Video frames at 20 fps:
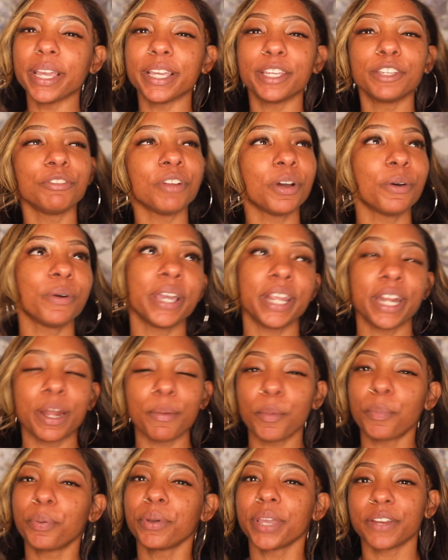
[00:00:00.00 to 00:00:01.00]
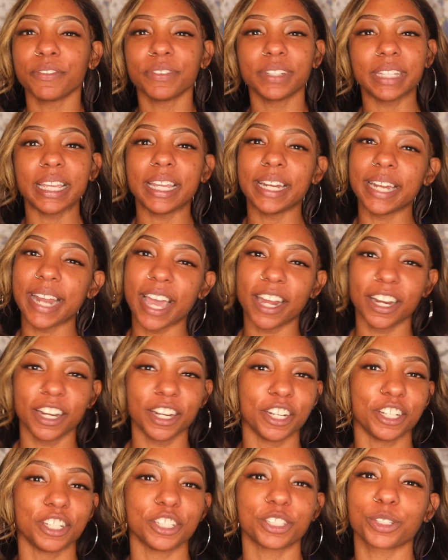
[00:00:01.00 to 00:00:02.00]
You know what, and I'm gonna put everything down
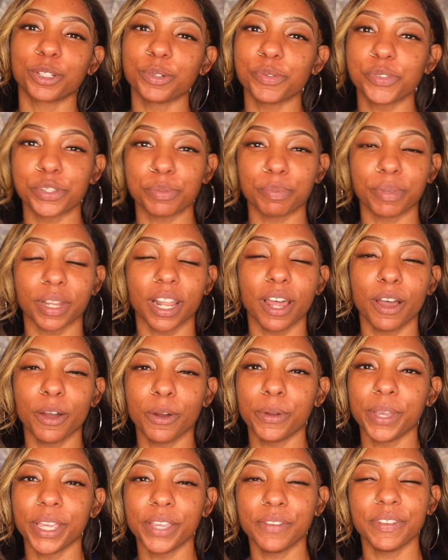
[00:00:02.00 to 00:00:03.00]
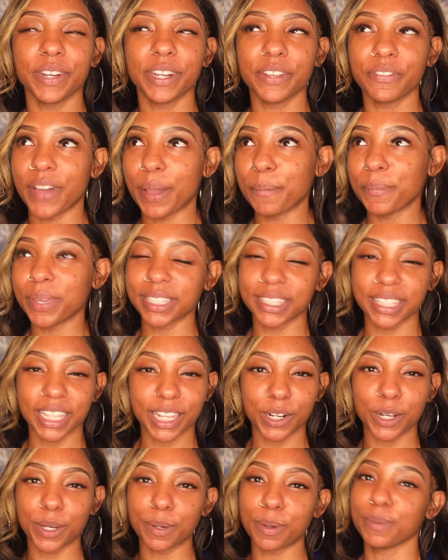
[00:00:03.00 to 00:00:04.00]
in the description below, even if I messed that
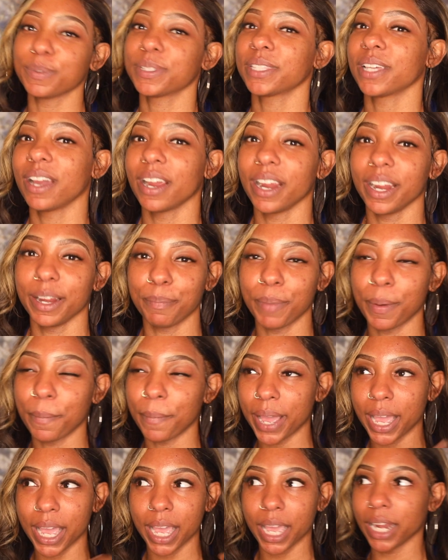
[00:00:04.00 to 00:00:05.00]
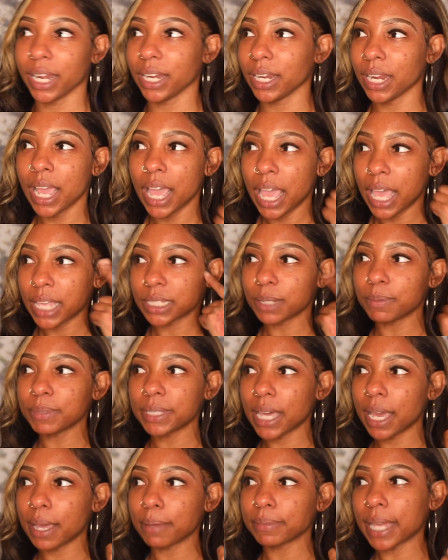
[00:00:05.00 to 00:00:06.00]
up. I'm sorry, my mind,
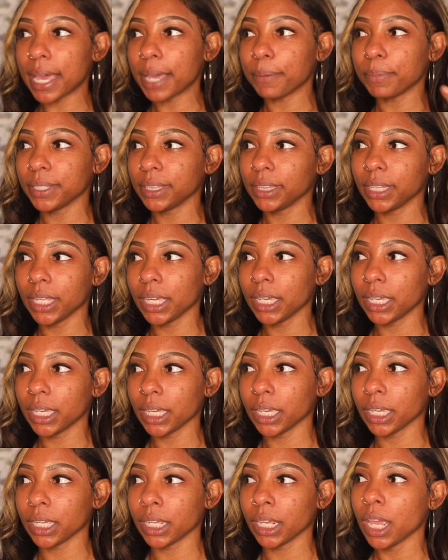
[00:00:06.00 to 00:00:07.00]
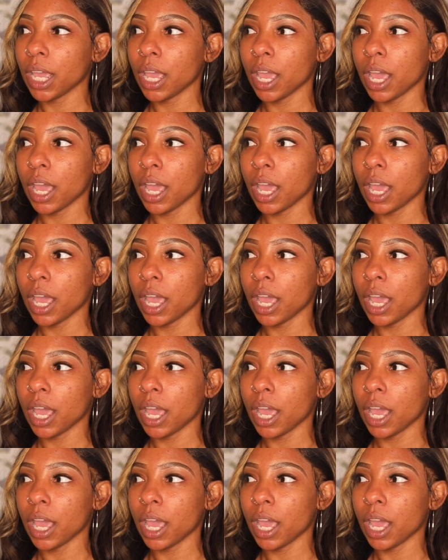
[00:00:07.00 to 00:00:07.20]
sometimes I be thinking